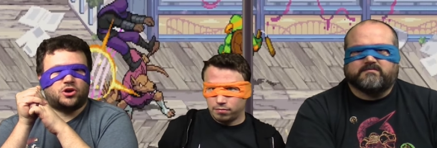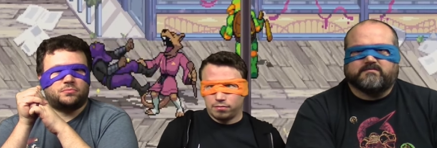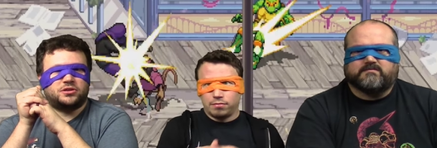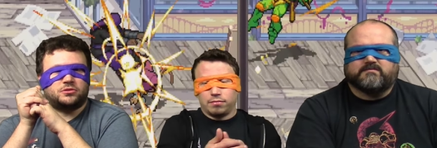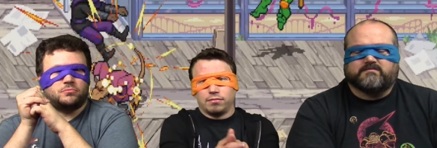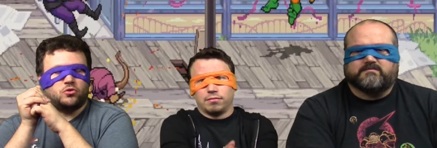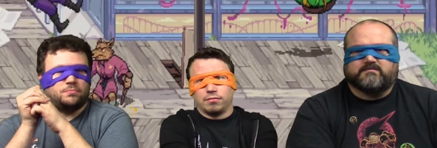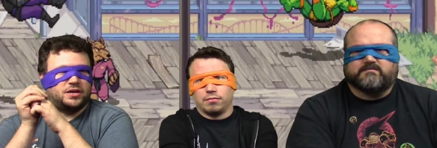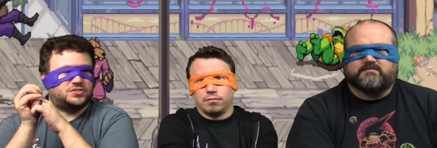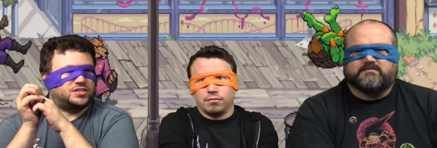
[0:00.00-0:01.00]
Speaker 1: probably the more
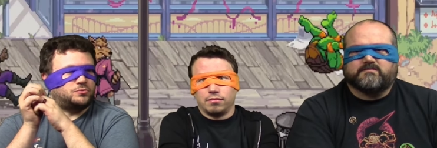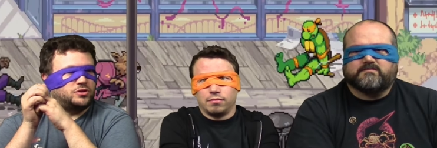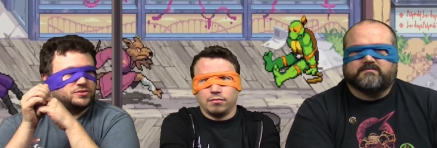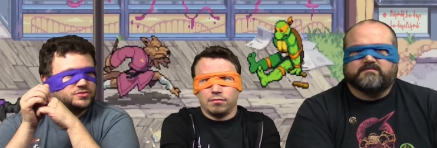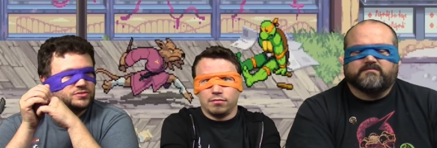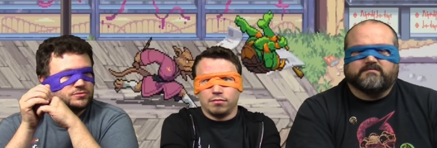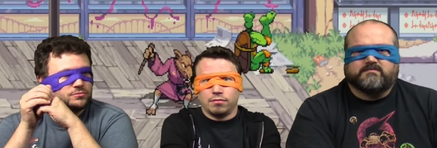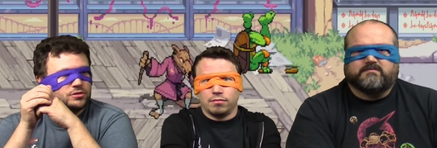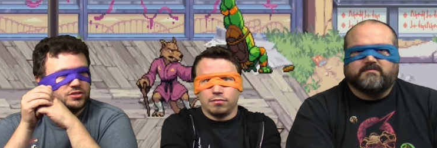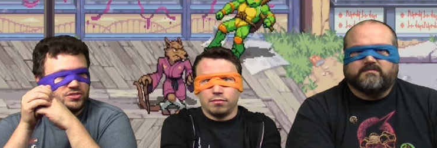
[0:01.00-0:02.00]
basic ones
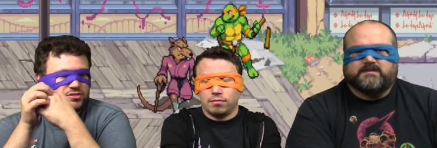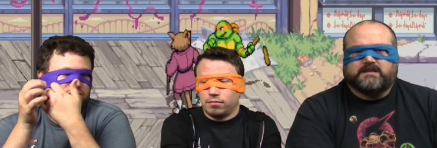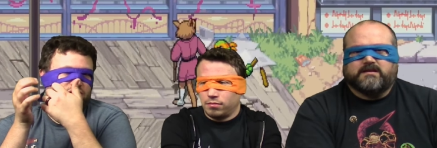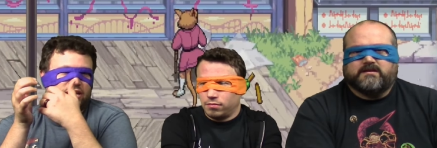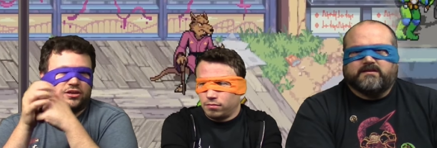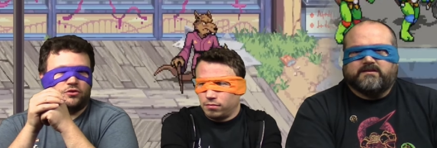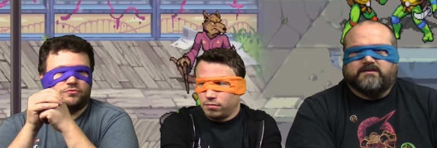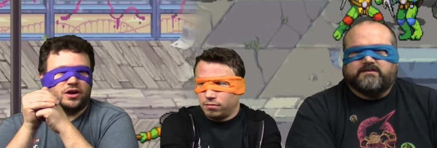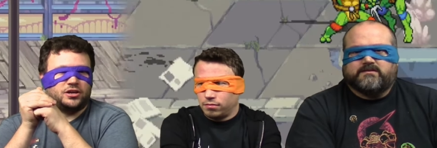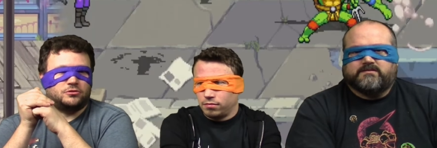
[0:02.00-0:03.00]
because it's just like go
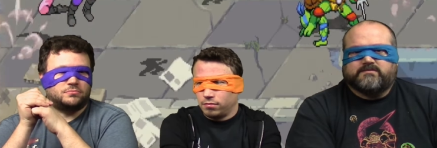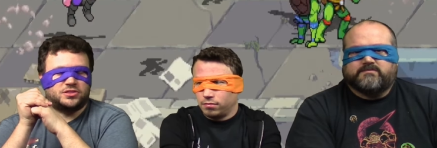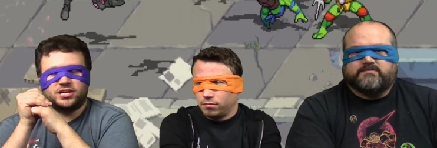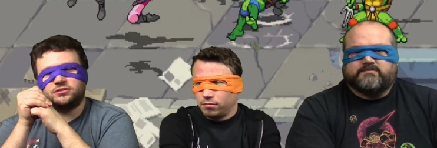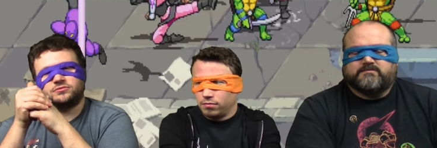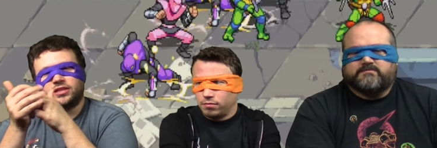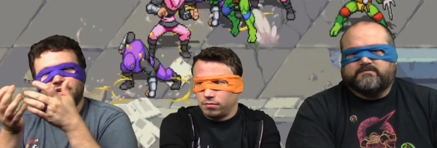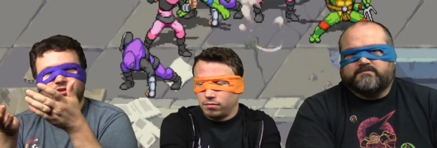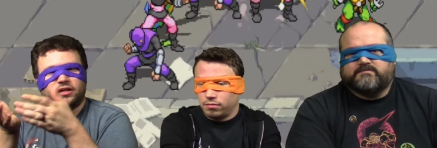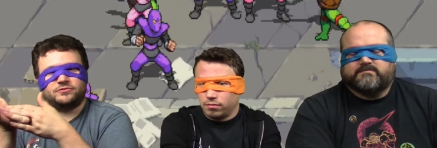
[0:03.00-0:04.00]
fight them. But then
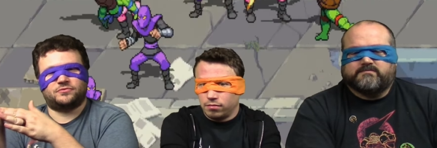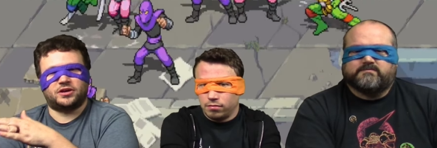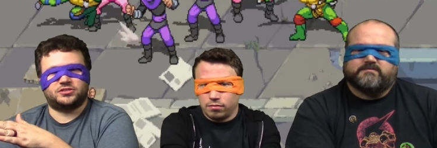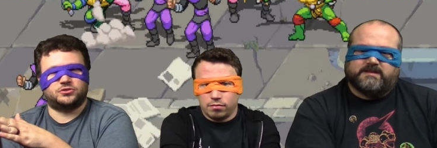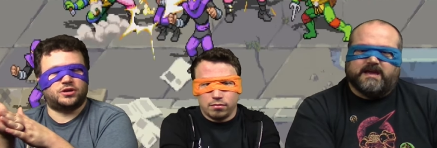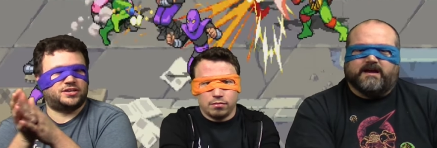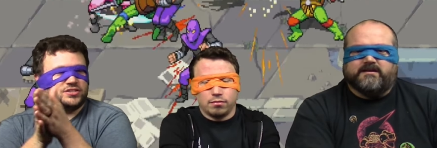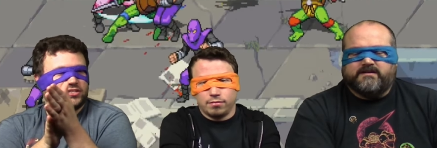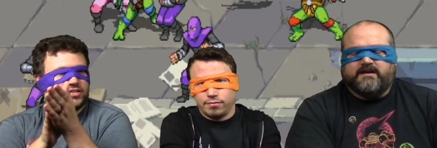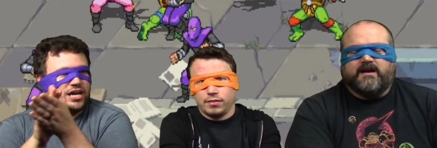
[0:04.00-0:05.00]
like you have to fight two yeah.
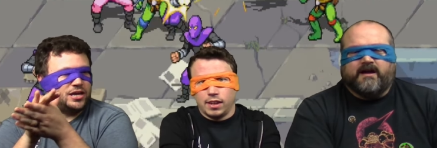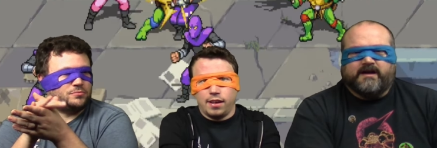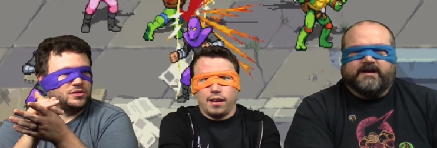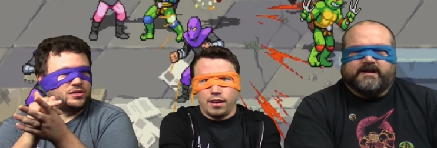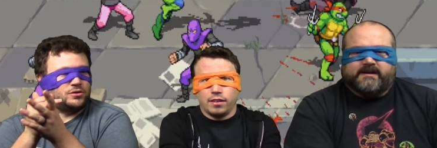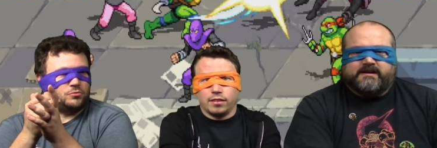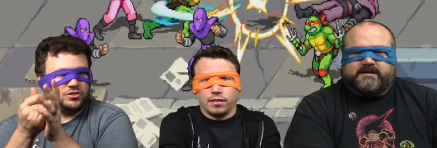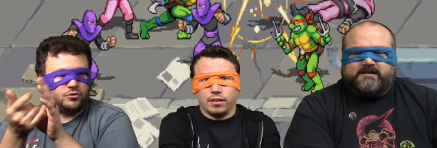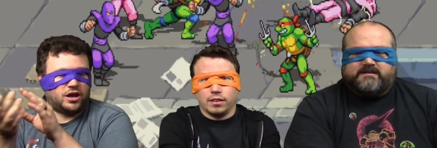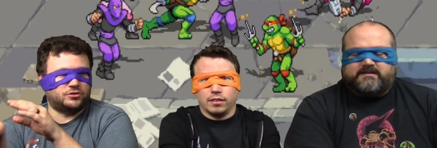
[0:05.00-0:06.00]
guys at a time
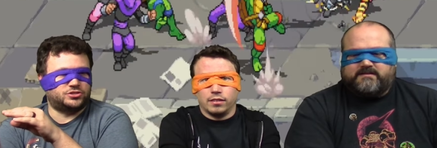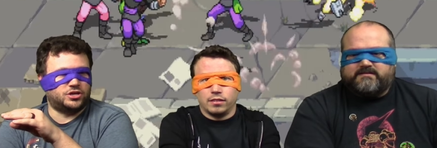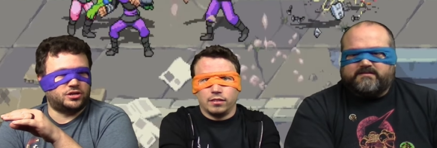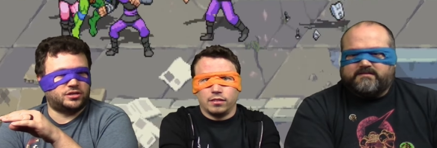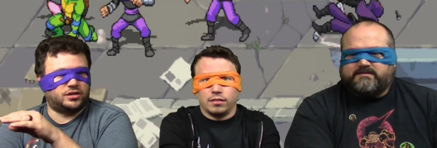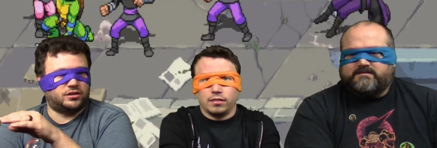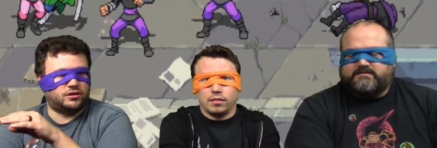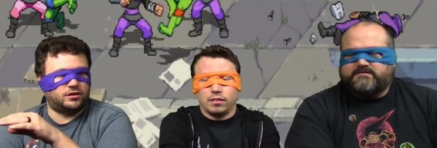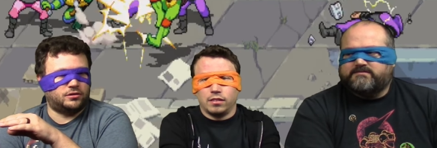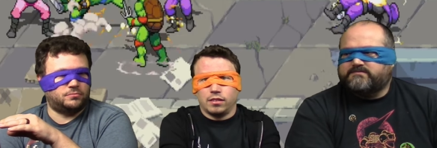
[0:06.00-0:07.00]
with Ground Chuck and
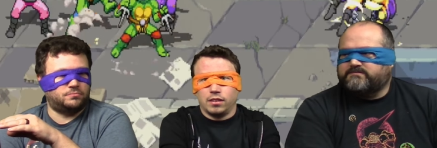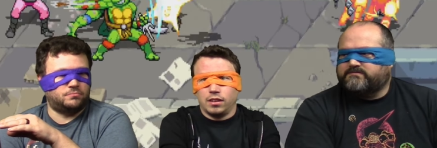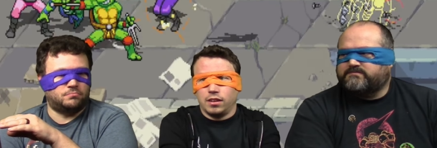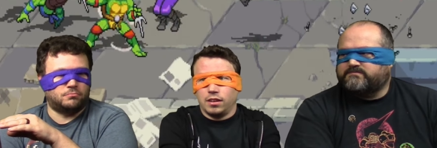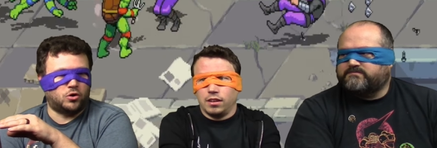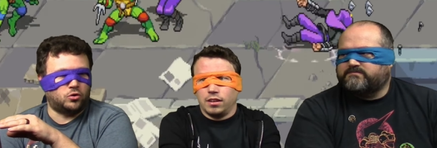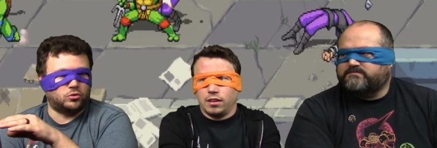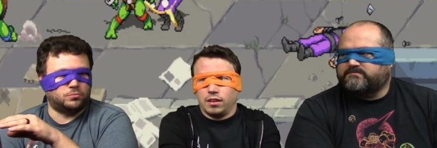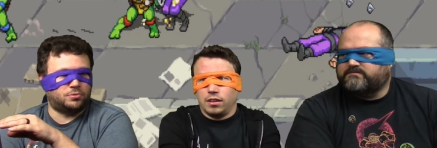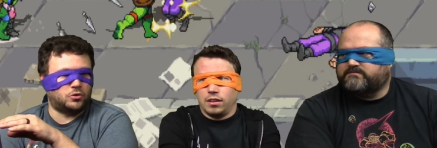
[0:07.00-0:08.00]
uh,
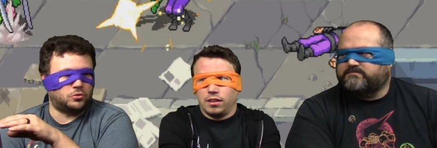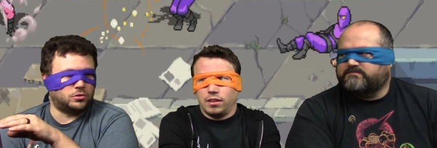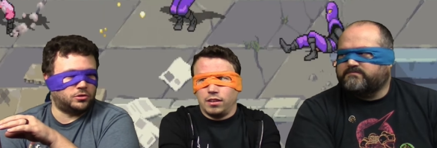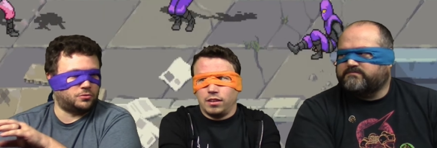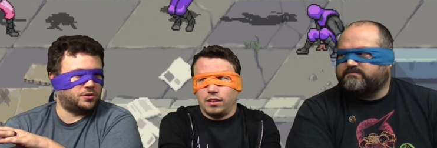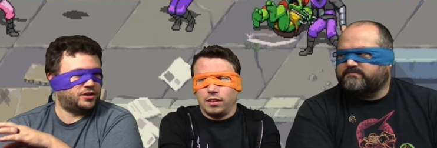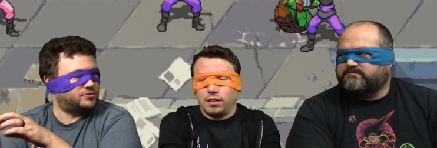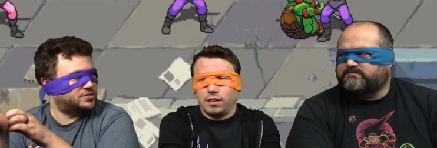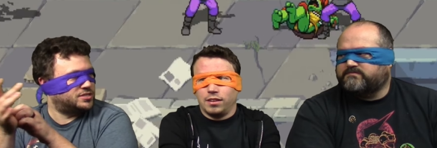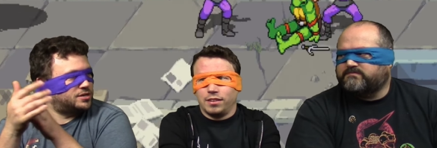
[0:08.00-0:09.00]
Mole Pole or
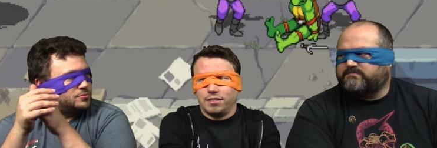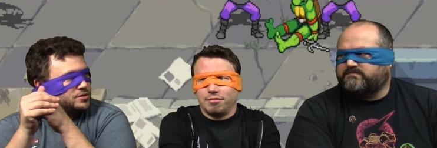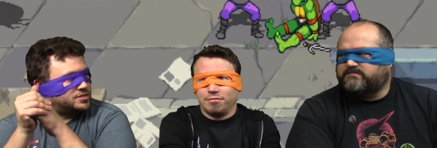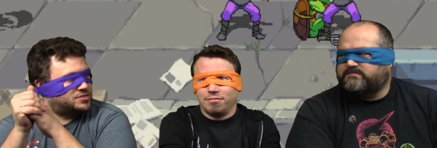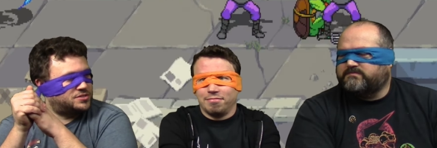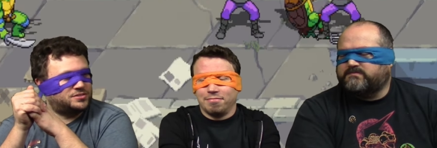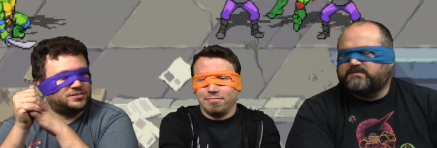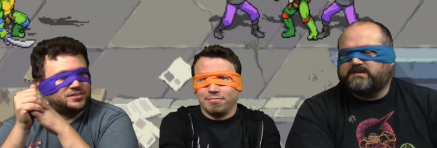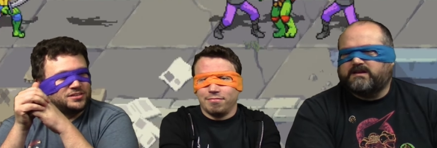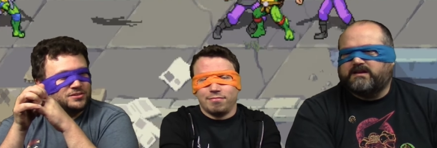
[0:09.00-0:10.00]
whatever his name was.
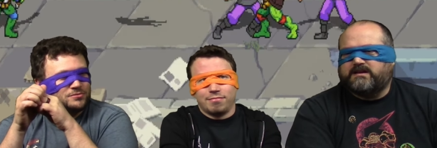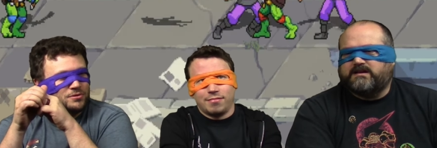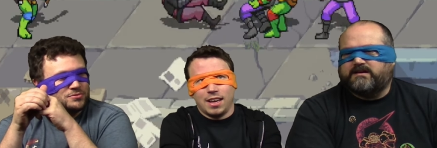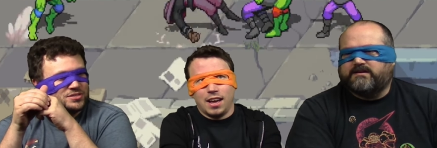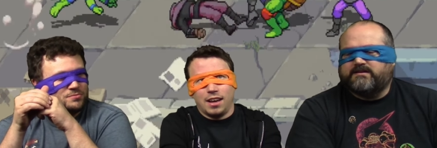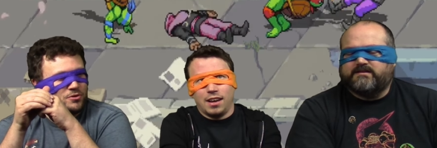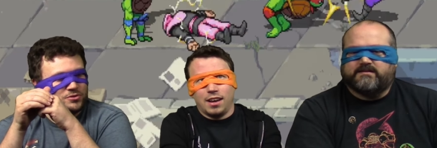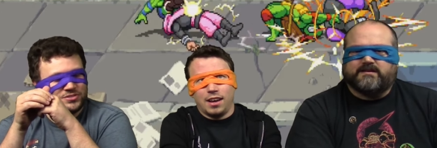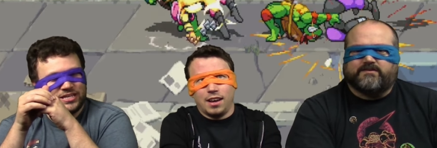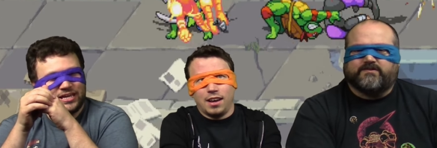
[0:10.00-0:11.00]
Uh, what was the
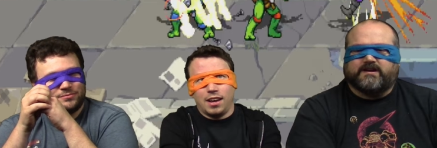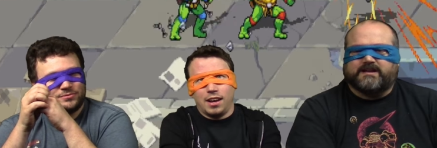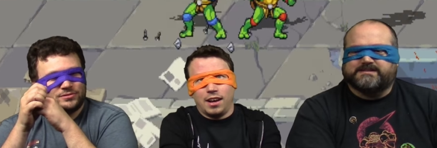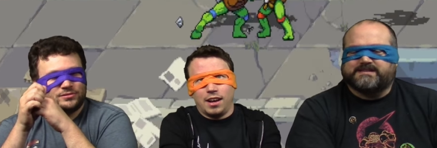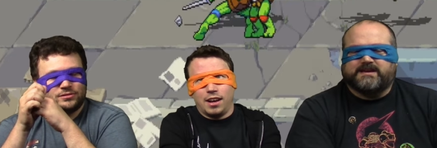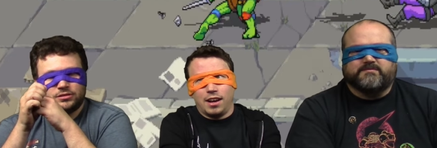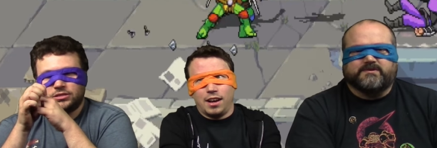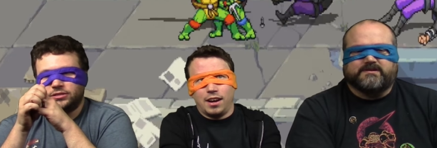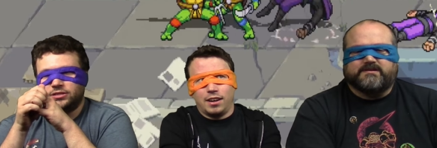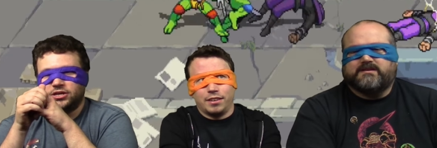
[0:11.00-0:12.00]
mole's name? I forgot his name,
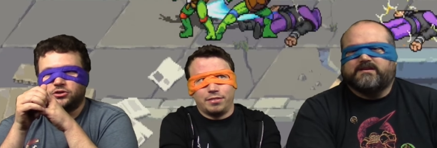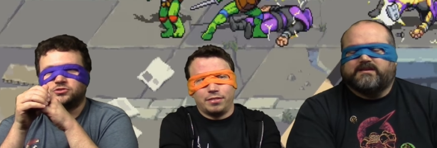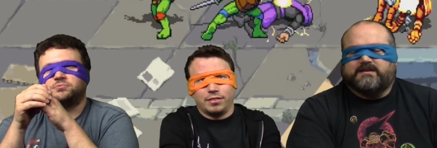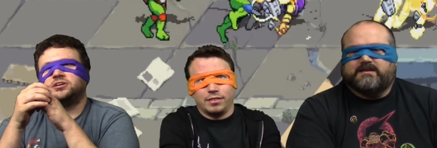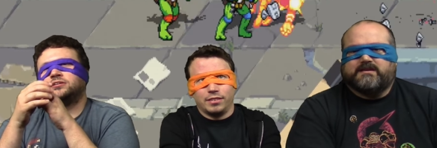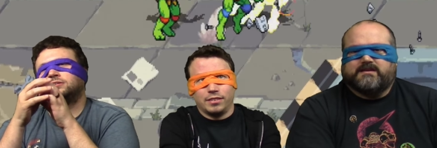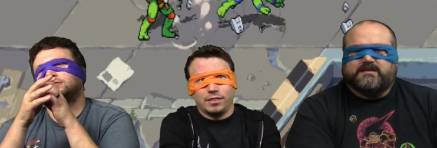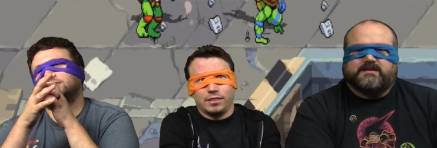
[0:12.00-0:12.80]
but Diggersby.